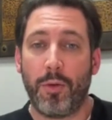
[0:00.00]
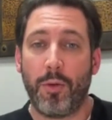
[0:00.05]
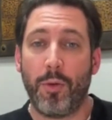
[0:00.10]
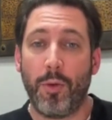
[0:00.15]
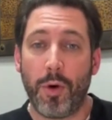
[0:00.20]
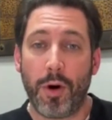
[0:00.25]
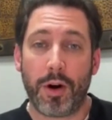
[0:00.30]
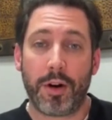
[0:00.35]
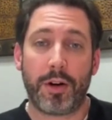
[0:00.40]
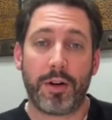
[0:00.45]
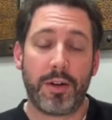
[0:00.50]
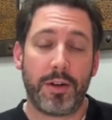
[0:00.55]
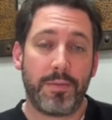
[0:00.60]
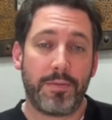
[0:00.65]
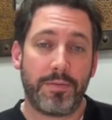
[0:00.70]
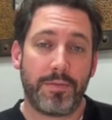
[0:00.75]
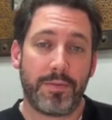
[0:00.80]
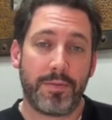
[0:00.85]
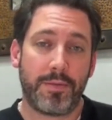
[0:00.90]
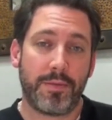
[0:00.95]

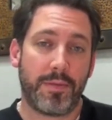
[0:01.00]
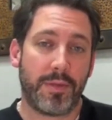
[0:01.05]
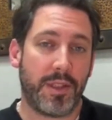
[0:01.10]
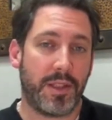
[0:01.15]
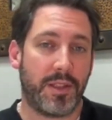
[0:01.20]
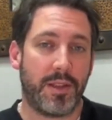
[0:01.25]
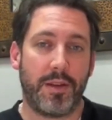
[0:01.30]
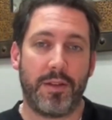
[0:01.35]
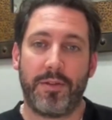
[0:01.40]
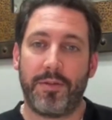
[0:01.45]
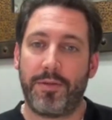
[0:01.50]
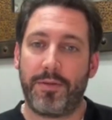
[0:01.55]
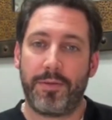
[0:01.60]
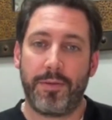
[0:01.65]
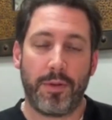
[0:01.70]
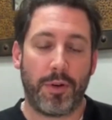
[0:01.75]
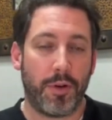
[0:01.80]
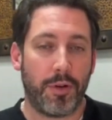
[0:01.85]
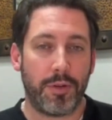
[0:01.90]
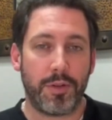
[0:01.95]
Water is
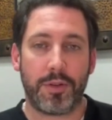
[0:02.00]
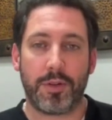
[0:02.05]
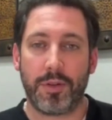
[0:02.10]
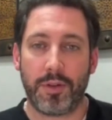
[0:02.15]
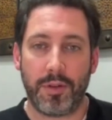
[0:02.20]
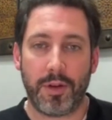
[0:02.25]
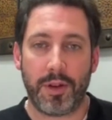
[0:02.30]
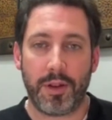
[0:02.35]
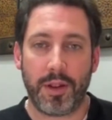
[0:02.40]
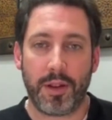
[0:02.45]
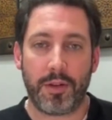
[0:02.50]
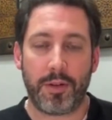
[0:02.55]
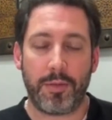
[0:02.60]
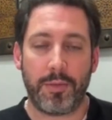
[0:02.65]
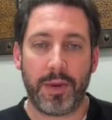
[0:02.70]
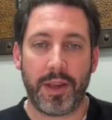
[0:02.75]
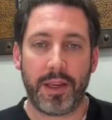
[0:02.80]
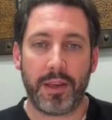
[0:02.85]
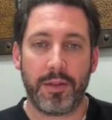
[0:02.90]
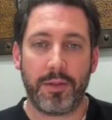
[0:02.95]
also another
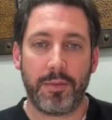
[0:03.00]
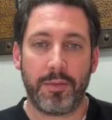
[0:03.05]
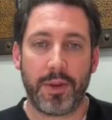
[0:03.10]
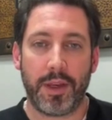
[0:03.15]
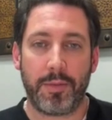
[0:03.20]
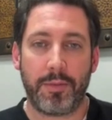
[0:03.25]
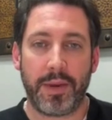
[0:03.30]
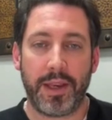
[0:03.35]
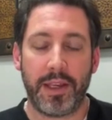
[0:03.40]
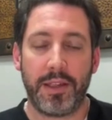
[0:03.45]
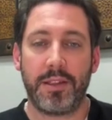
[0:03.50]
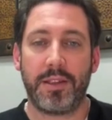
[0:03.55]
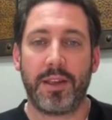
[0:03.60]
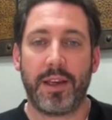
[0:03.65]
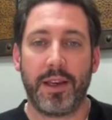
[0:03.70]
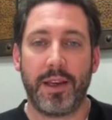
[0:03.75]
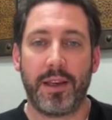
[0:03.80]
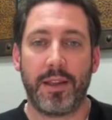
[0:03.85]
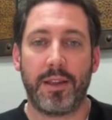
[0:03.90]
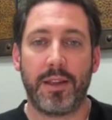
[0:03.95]
big
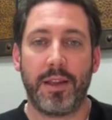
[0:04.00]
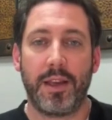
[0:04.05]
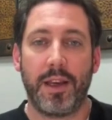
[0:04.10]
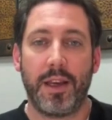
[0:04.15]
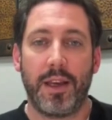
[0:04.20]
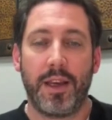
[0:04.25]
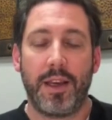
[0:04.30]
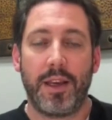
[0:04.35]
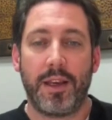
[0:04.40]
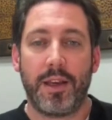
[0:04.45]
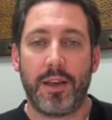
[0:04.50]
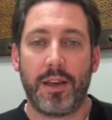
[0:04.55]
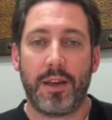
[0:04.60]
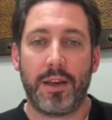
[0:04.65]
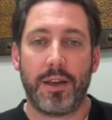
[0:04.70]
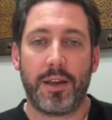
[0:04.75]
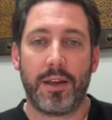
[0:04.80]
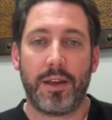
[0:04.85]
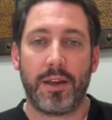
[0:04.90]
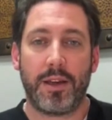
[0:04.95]
piece, and
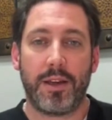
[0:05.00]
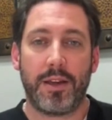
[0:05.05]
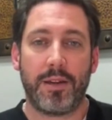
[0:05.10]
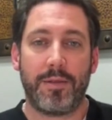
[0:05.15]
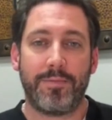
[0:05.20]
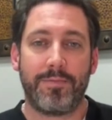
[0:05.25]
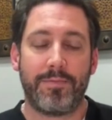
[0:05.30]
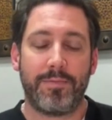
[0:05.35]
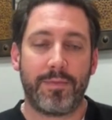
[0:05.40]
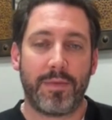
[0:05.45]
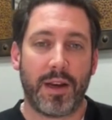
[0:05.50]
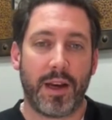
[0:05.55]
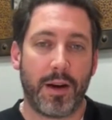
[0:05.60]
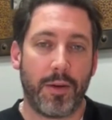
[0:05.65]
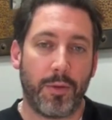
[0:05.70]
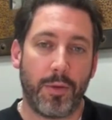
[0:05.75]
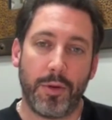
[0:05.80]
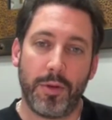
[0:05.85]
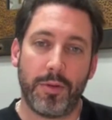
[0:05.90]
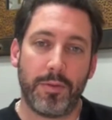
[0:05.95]

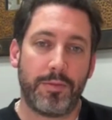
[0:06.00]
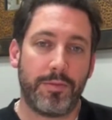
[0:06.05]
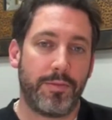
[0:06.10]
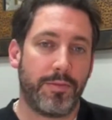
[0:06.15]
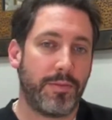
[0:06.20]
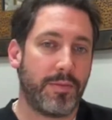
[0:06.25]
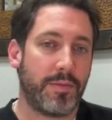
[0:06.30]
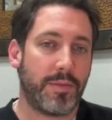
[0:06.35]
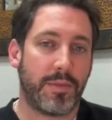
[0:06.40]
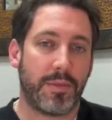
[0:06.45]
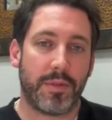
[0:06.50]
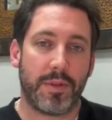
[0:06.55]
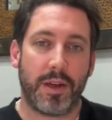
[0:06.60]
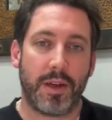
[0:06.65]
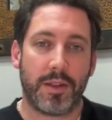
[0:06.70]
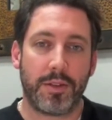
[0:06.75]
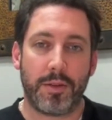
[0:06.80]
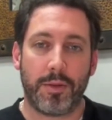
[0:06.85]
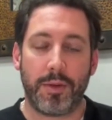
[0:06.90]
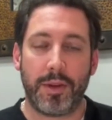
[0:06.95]
I will
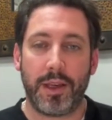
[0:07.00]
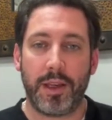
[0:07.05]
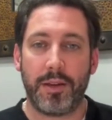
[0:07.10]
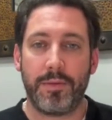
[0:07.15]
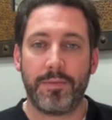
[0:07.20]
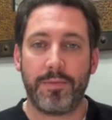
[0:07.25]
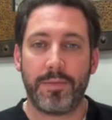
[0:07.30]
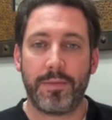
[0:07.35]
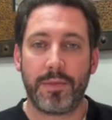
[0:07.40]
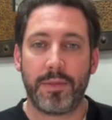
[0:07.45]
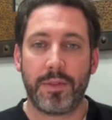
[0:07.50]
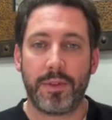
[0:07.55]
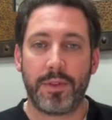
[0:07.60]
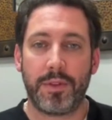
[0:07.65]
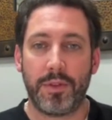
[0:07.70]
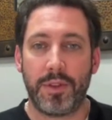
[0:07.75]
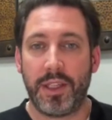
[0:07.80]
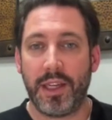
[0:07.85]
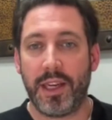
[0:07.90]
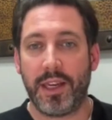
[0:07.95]
actually
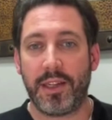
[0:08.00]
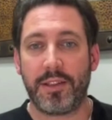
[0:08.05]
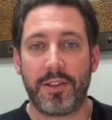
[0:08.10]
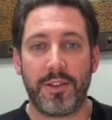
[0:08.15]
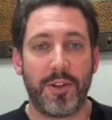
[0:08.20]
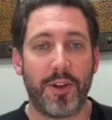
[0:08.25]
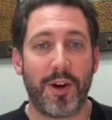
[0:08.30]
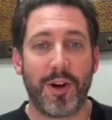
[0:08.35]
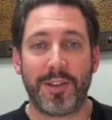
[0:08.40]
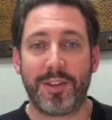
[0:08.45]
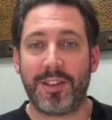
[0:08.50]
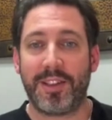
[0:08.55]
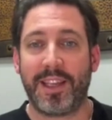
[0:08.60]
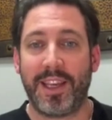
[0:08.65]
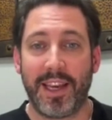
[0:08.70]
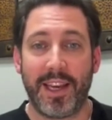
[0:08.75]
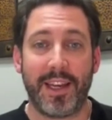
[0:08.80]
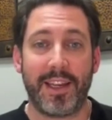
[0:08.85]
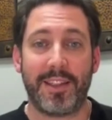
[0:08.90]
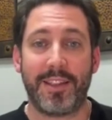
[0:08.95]
suggest
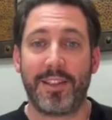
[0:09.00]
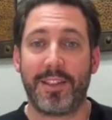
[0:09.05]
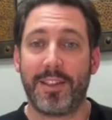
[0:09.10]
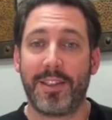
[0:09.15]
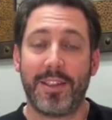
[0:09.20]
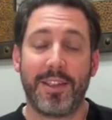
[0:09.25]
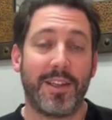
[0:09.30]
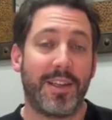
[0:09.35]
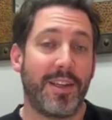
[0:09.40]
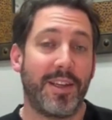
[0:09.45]
not get